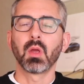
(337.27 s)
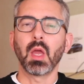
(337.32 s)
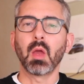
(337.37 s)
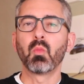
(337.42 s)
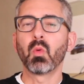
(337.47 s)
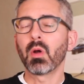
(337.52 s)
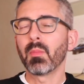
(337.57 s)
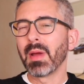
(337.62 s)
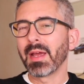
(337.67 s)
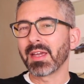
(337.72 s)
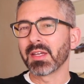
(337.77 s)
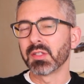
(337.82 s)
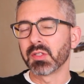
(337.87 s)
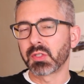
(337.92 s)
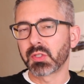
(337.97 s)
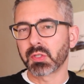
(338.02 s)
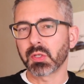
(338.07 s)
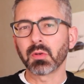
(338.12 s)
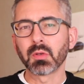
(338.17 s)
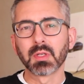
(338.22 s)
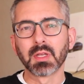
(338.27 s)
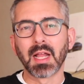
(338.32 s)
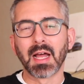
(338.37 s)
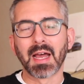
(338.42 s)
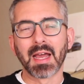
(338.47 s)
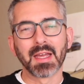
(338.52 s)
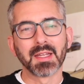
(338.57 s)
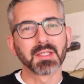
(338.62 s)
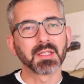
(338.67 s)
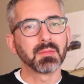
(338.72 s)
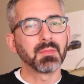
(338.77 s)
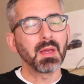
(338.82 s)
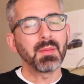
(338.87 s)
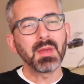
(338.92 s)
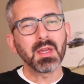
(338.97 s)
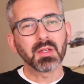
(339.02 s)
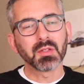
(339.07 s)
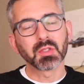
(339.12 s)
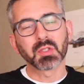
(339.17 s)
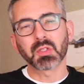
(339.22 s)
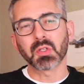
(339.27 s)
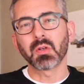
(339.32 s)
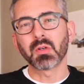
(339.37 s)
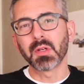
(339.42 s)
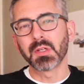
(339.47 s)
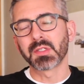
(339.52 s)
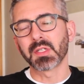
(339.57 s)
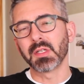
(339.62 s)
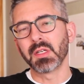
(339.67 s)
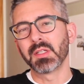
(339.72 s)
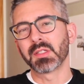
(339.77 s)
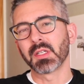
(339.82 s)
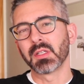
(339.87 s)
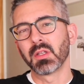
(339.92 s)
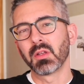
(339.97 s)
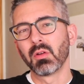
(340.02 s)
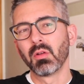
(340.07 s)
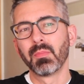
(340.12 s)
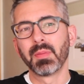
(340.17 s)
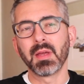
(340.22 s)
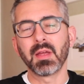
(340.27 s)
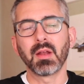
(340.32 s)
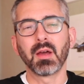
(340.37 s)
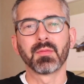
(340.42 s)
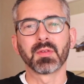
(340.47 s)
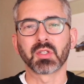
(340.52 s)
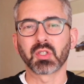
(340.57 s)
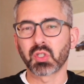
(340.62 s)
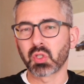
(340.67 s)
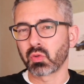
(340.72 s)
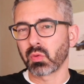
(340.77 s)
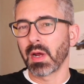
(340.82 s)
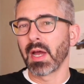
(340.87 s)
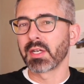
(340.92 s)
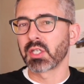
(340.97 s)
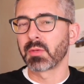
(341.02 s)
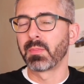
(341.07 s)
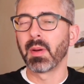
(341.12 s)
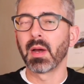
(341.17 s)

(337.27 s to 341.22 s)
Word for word: And where my concern lies, and maybe concern is a little bit of a stretch,